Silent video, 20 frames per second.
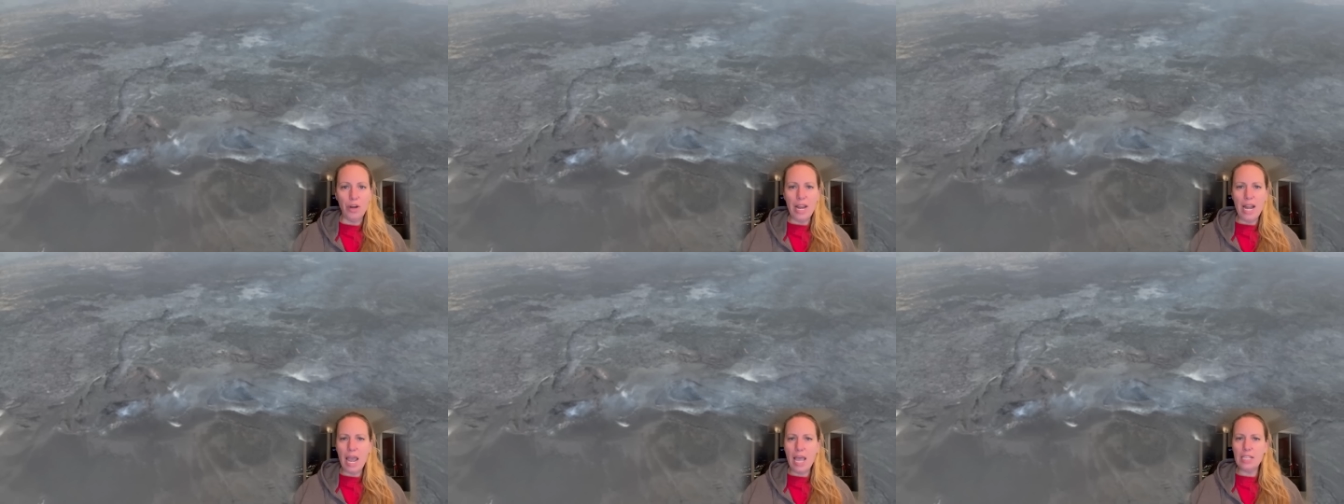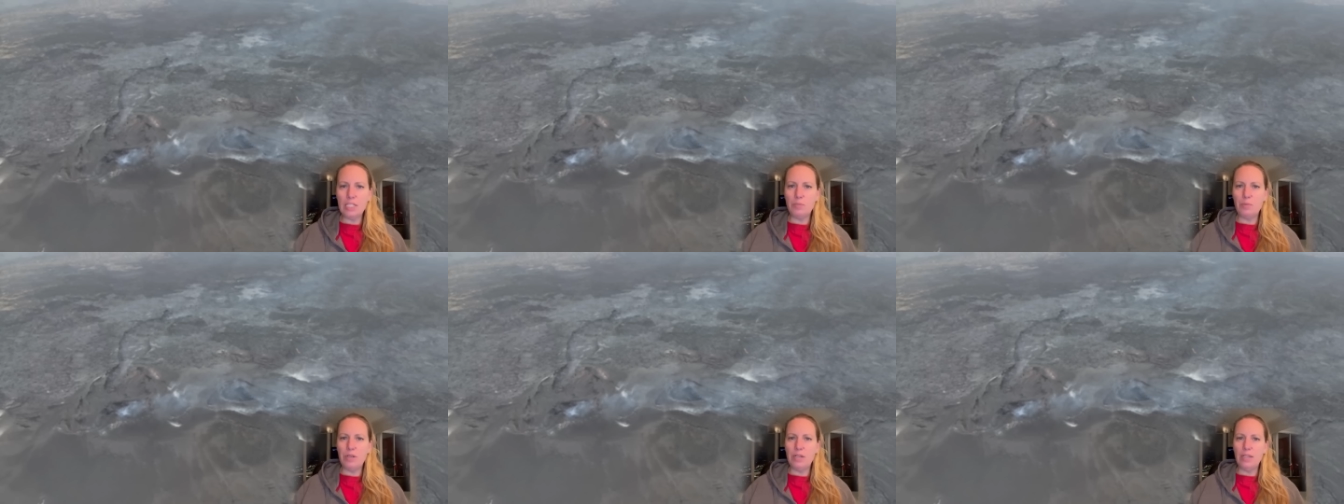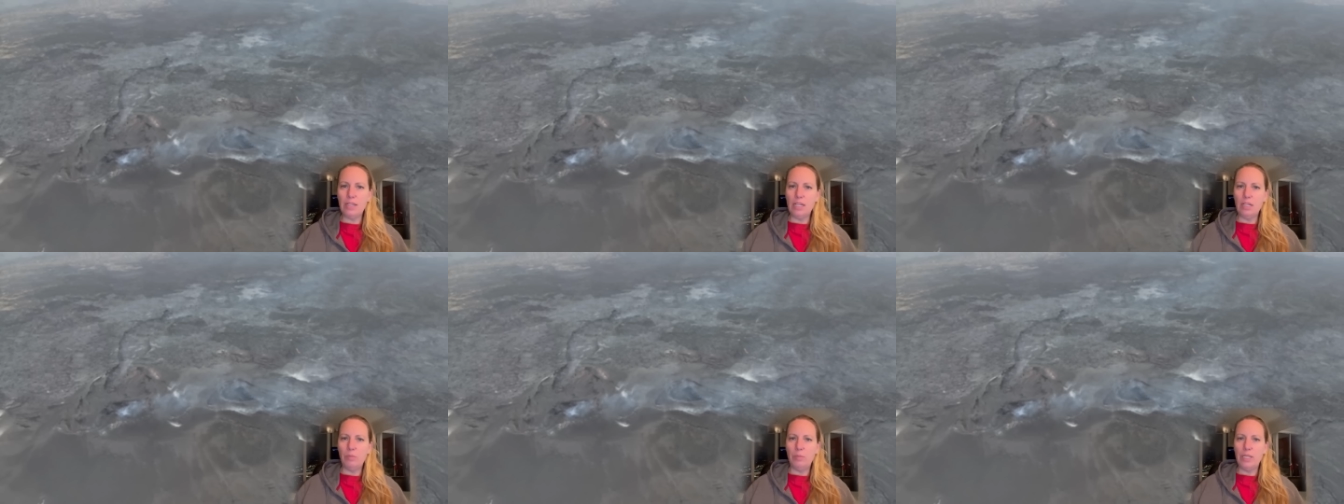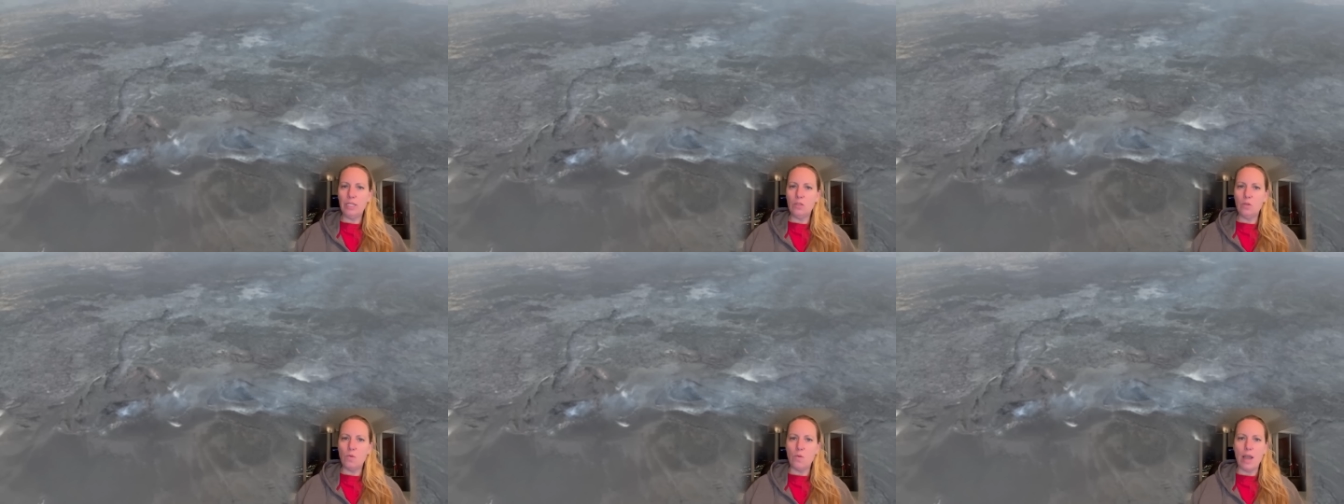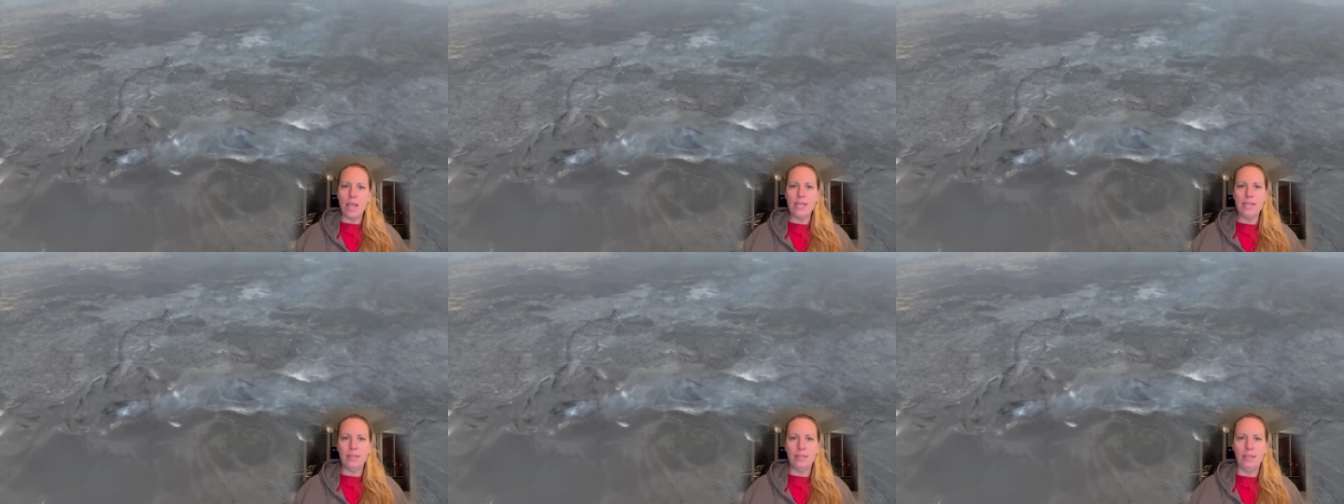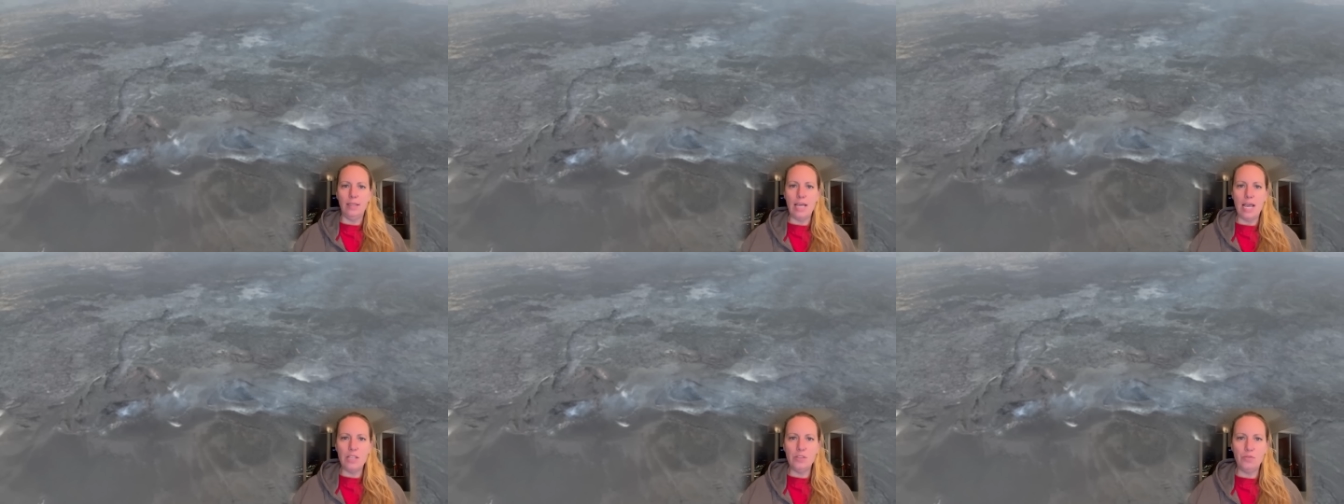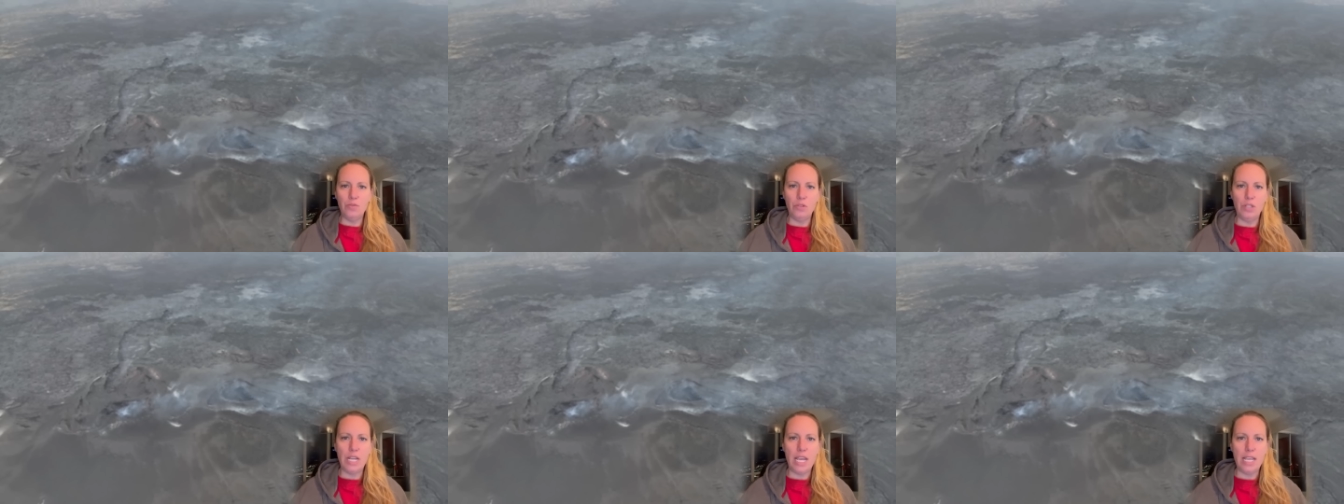it has been a little bit quiet the
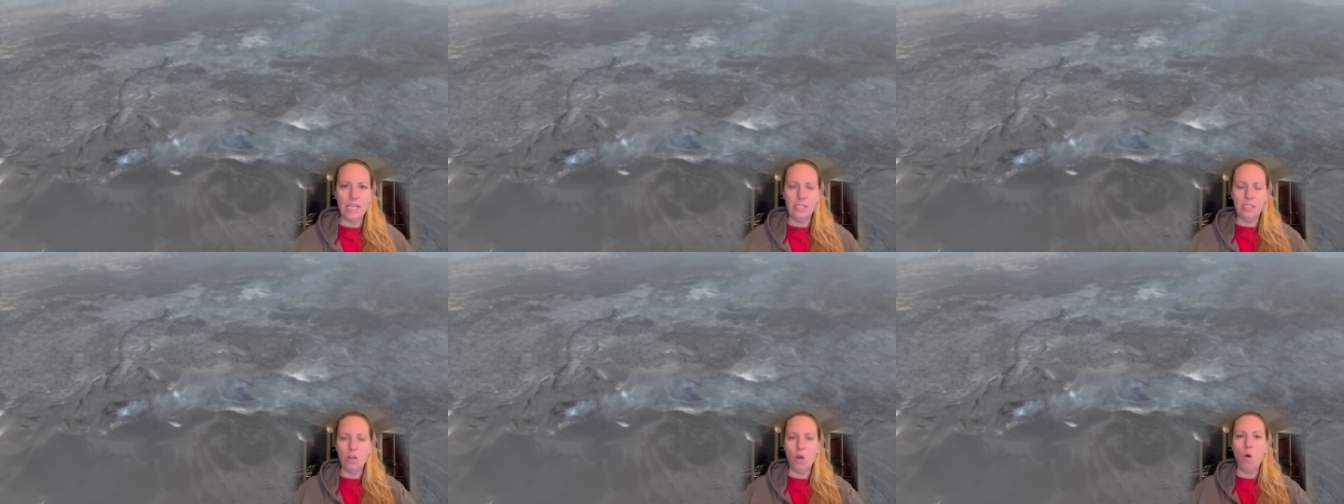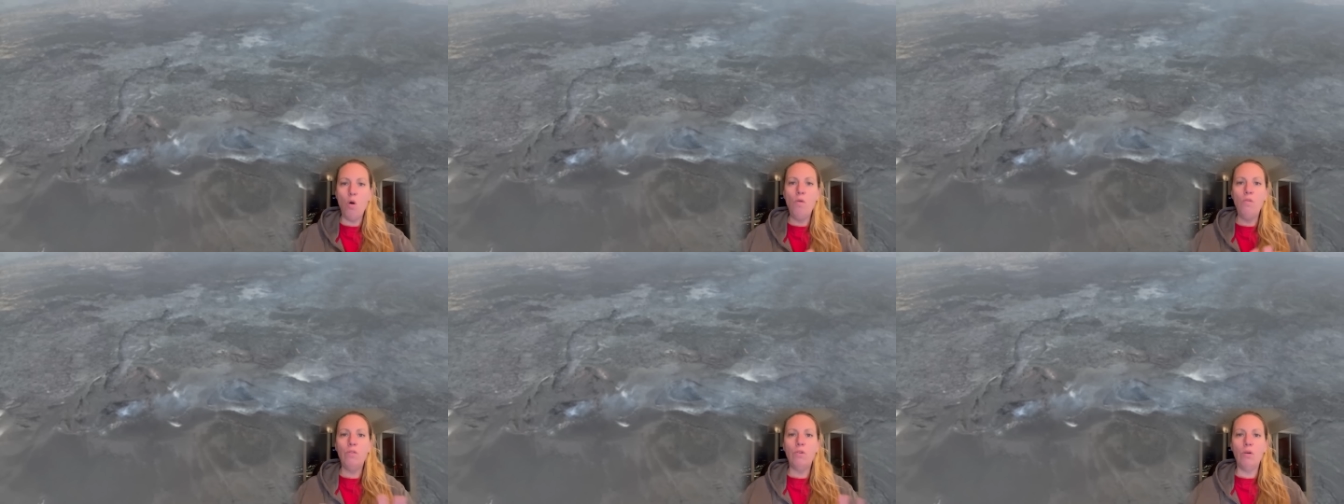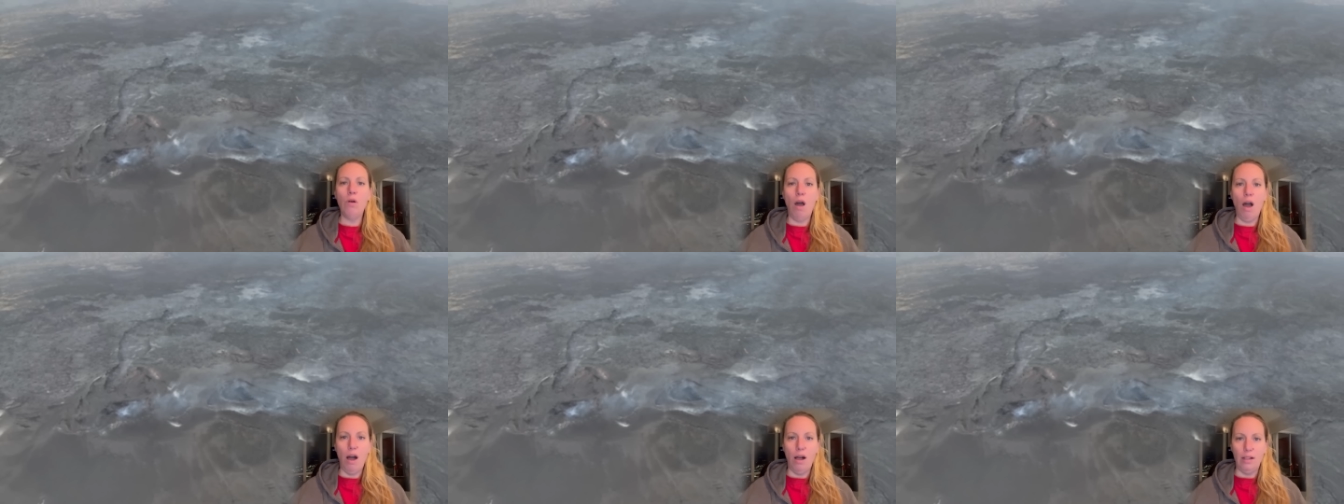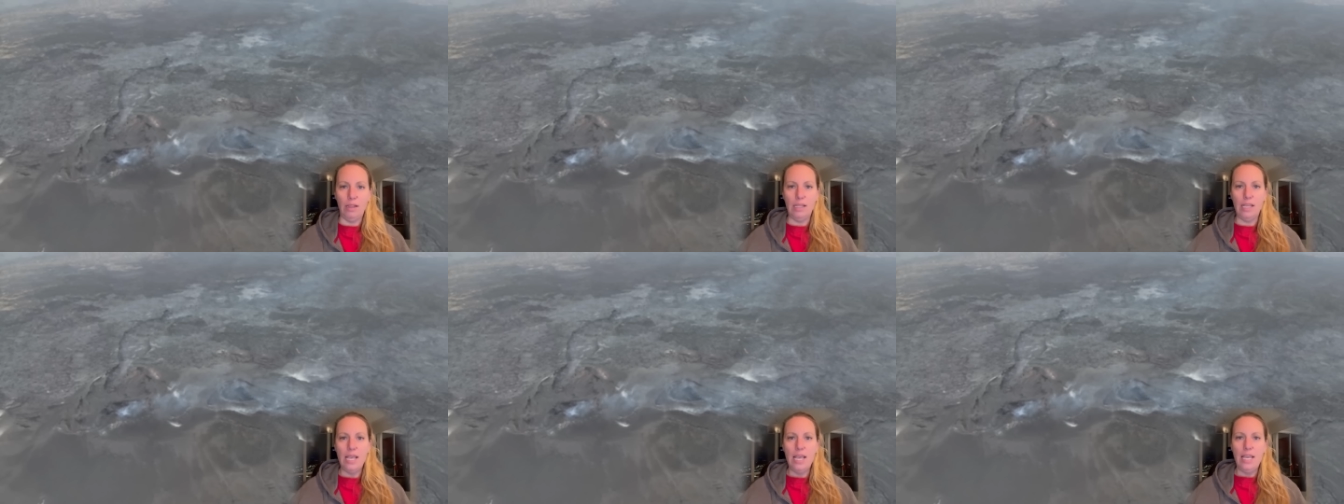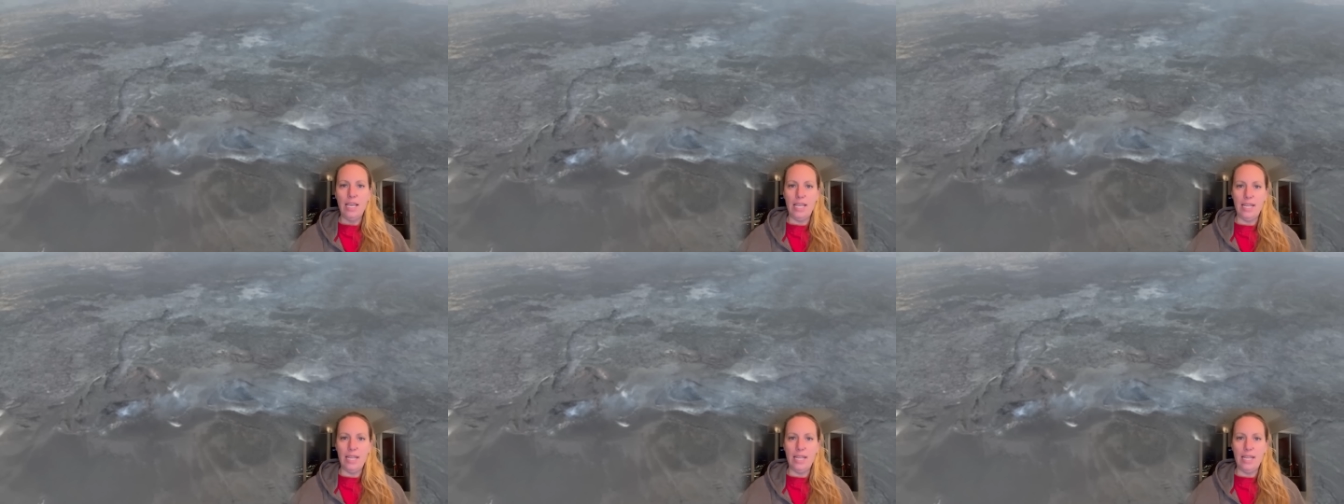last few days overall